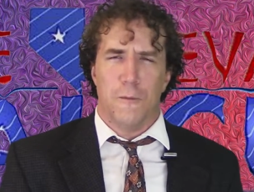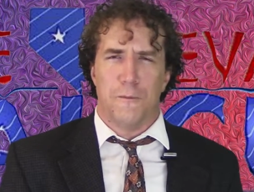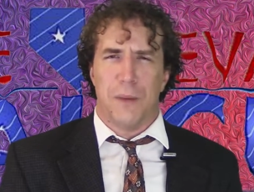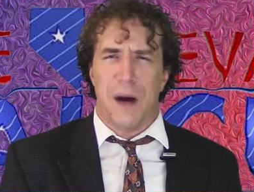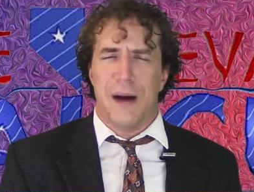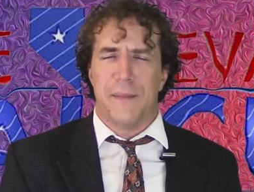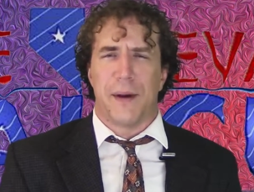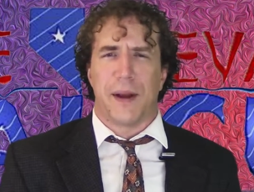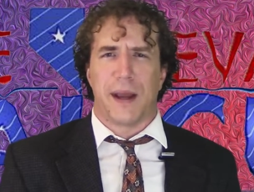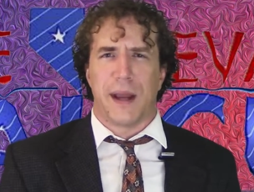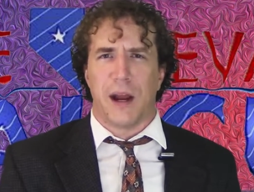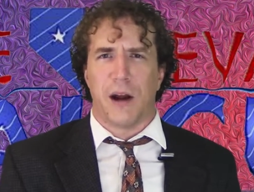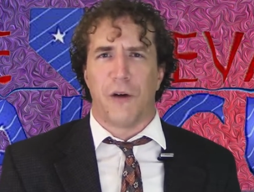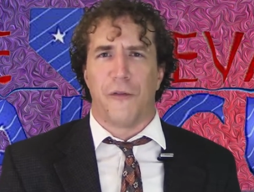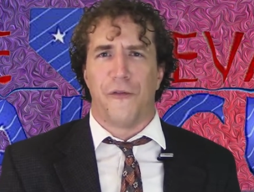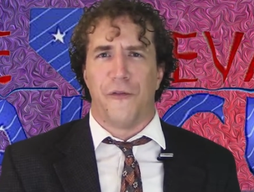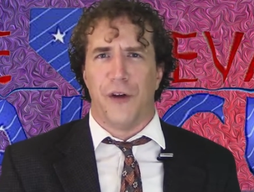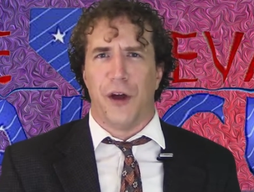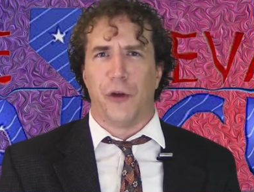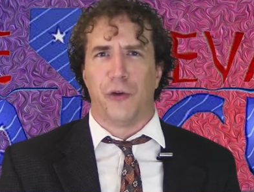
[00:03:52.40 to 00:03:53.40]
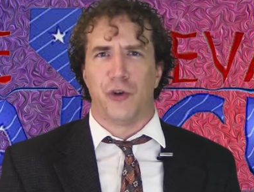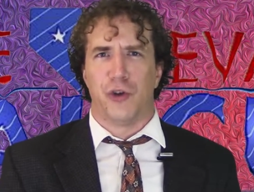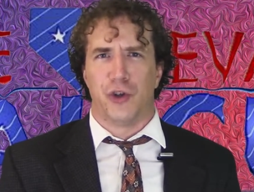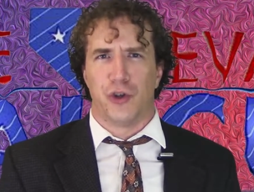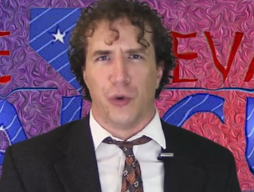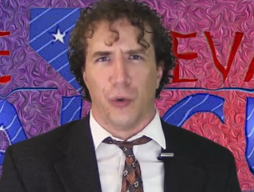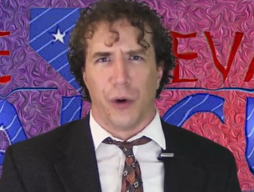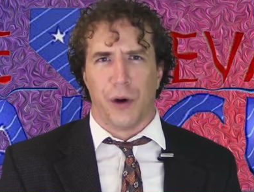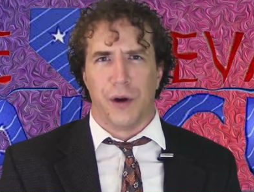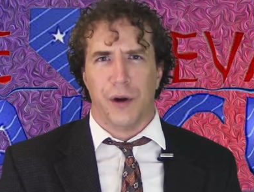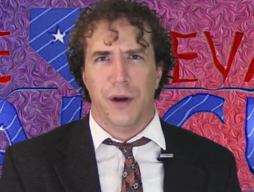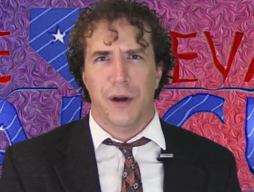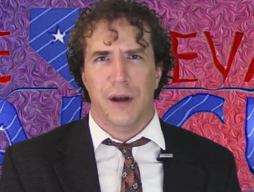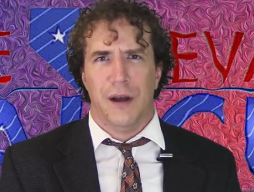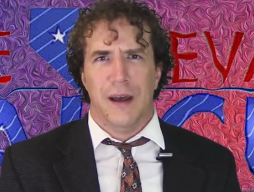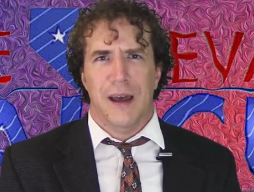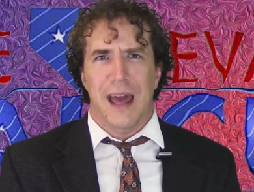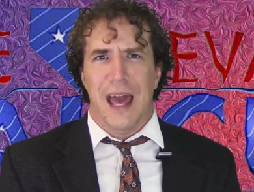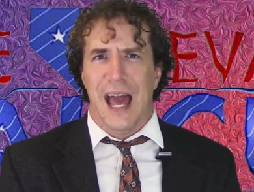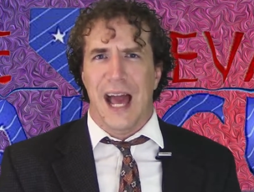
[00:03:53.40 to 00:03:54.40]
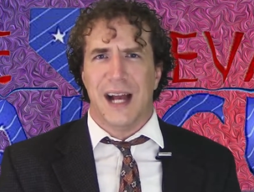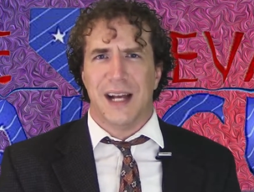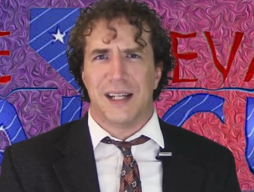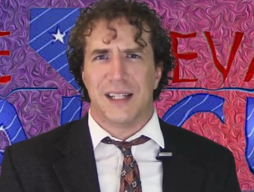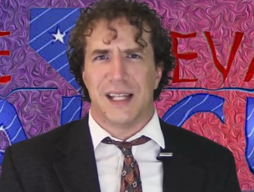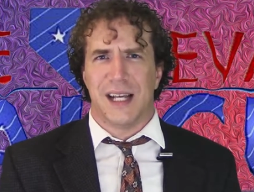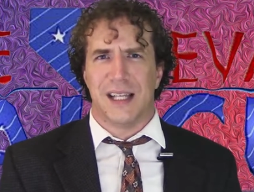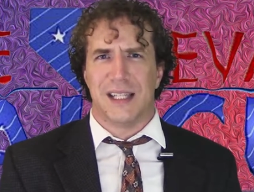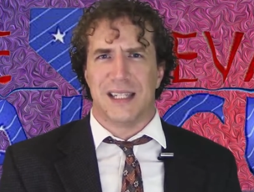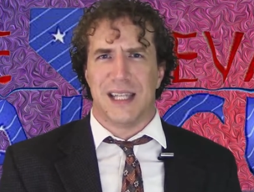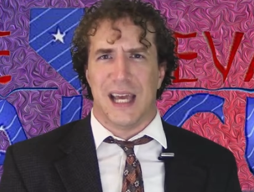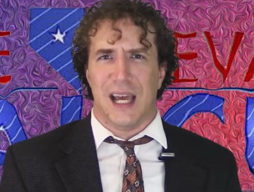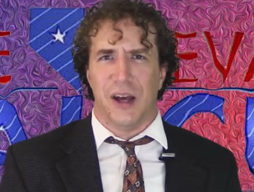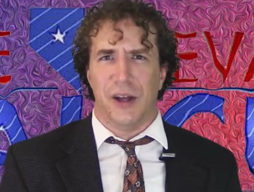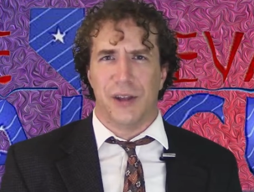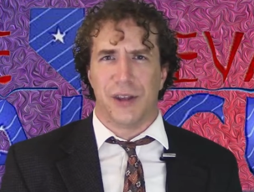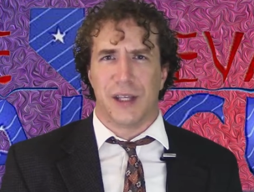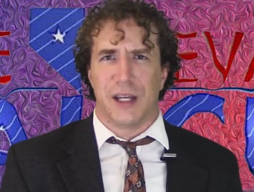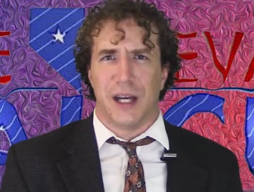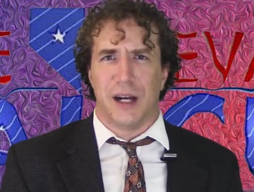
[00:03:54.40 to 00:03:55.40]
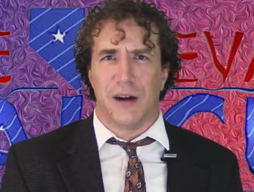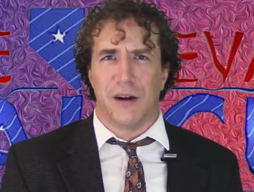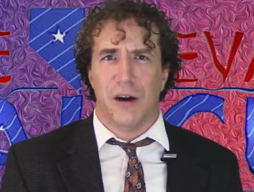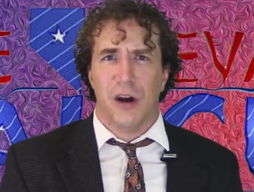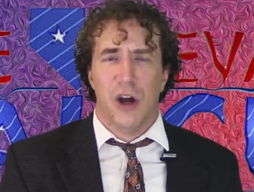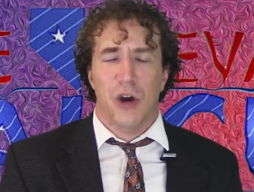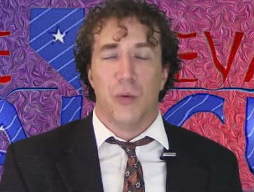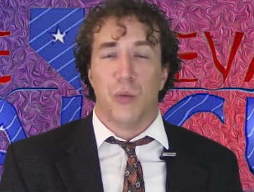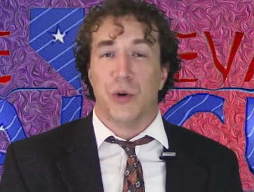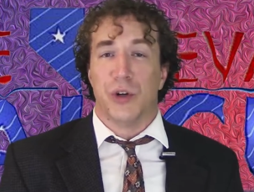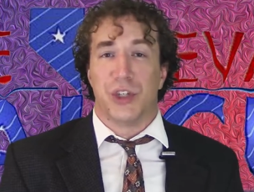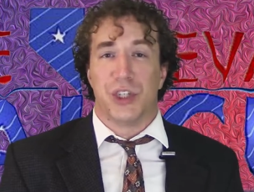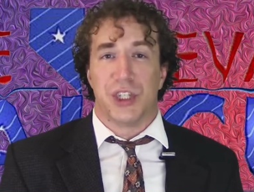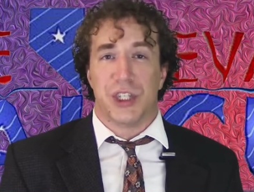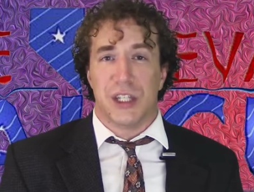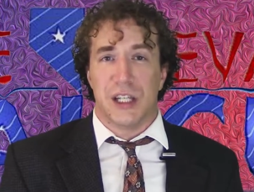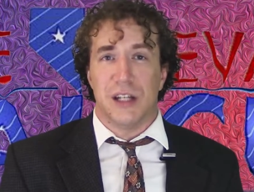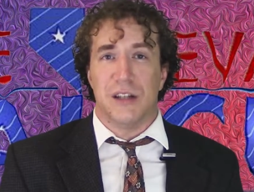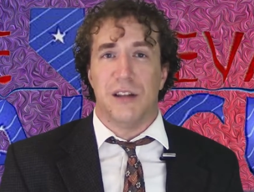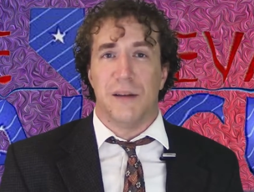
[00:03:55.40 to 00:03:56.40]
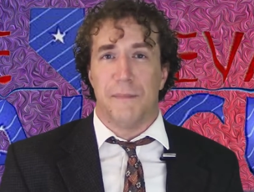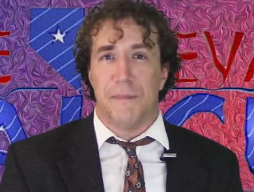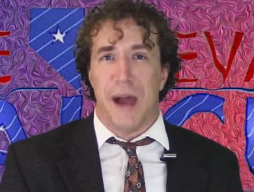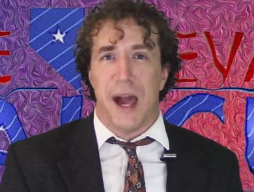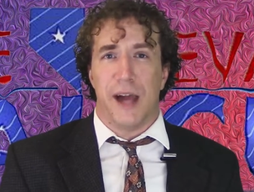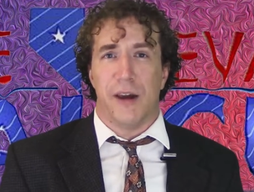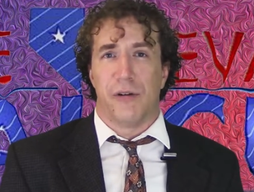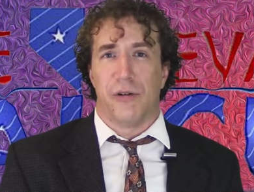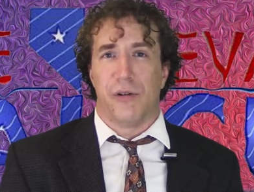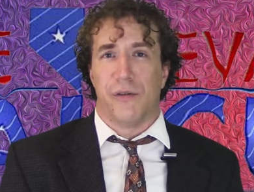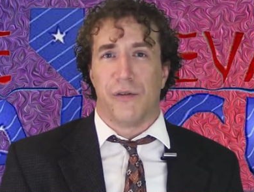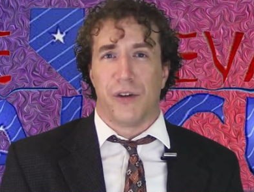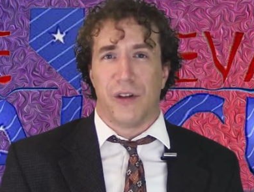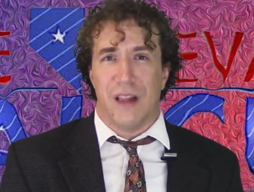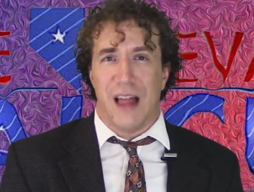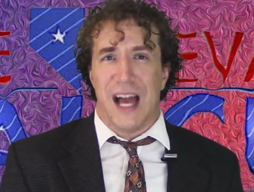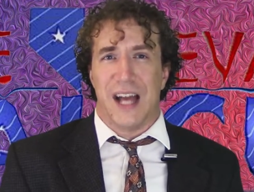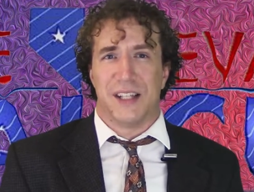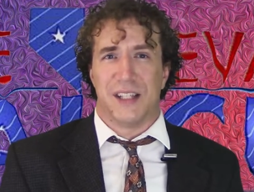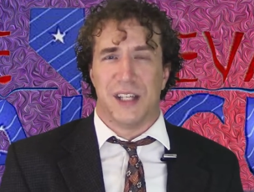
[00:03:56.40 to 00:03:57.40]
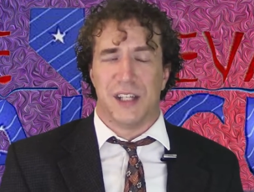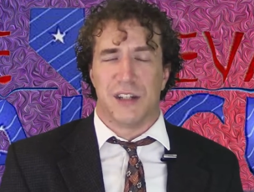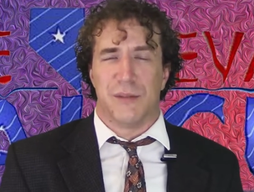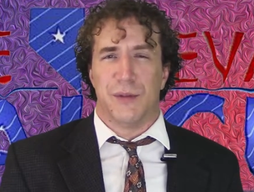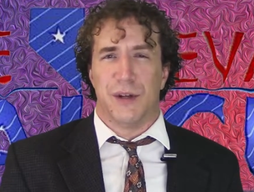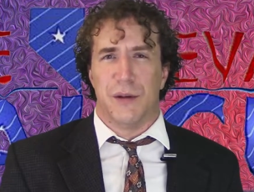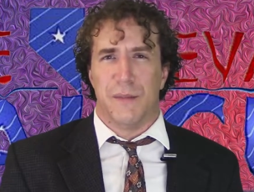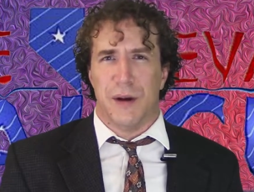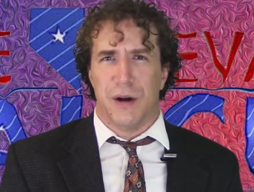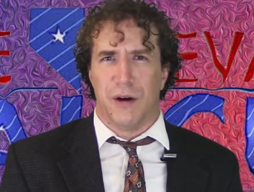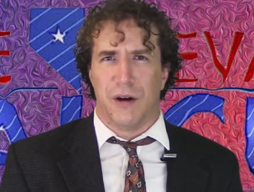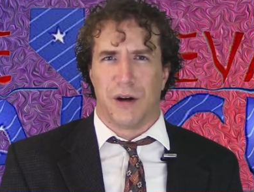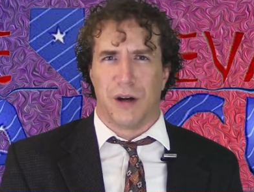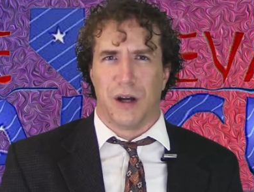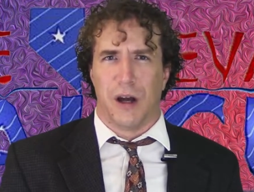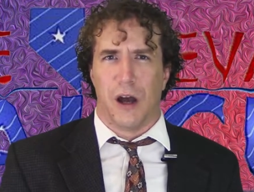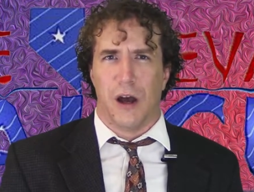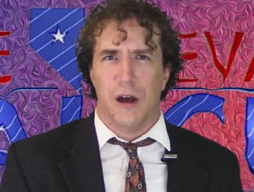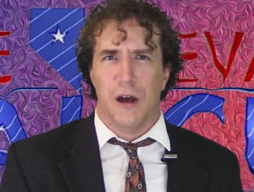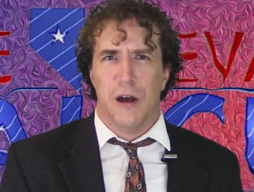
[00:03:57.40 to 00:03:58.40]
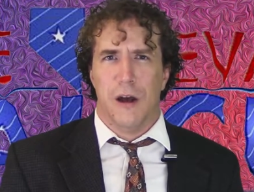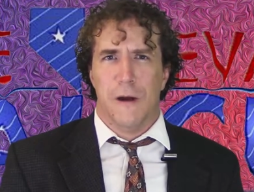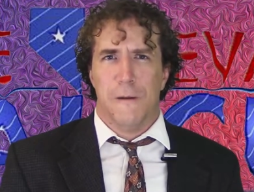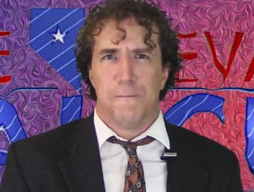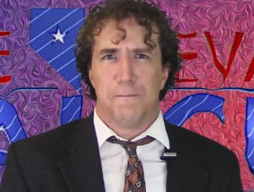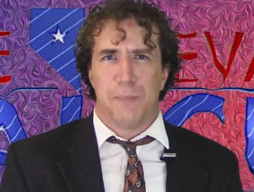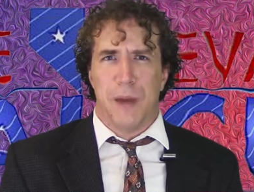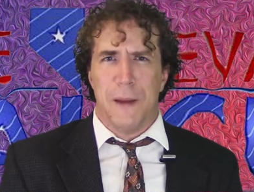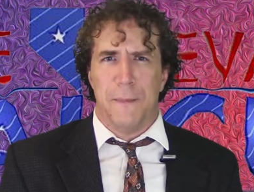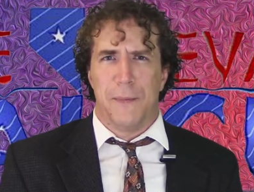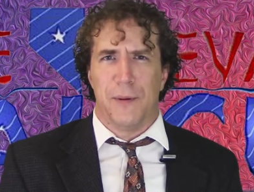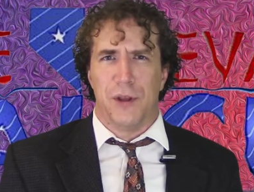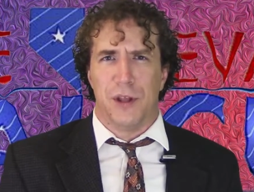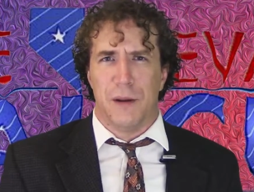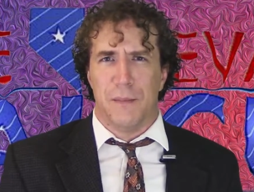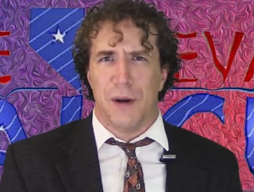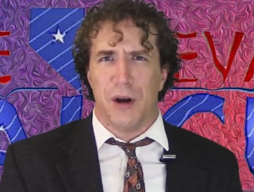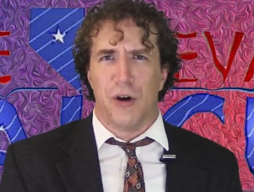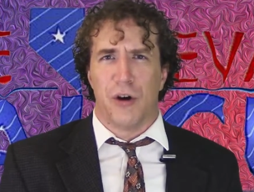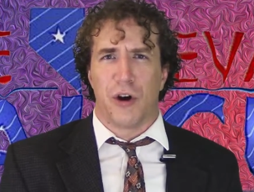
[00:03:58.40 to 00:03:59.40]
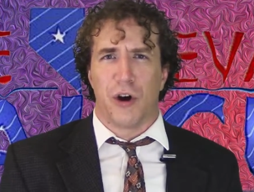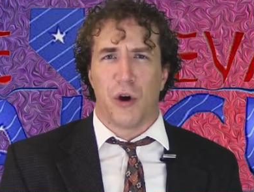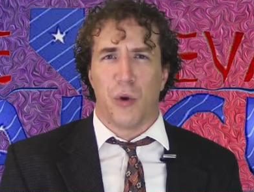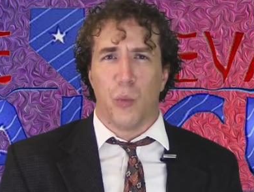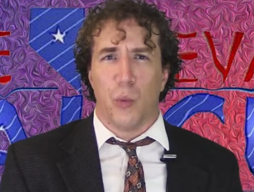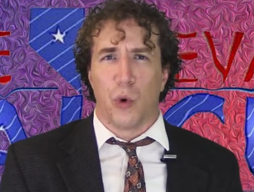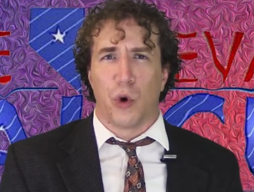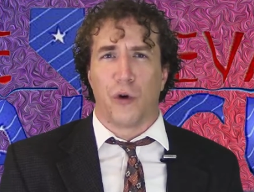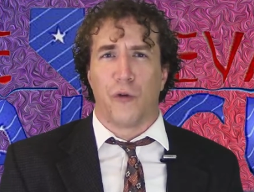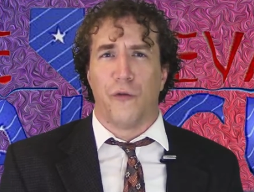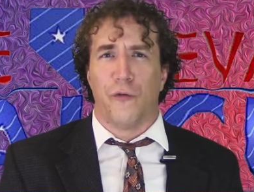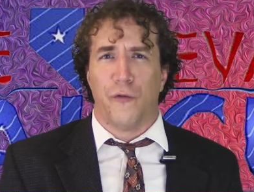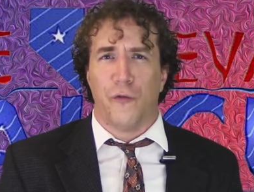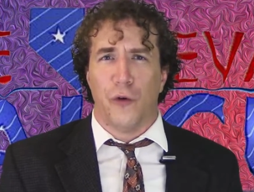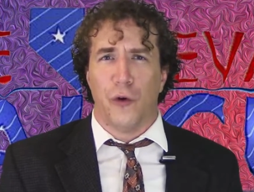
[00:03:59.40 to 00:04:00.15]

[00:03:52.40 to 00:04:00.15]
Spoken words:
Obamacare fell short. Access to health care was still a matter of classism in America. People in America work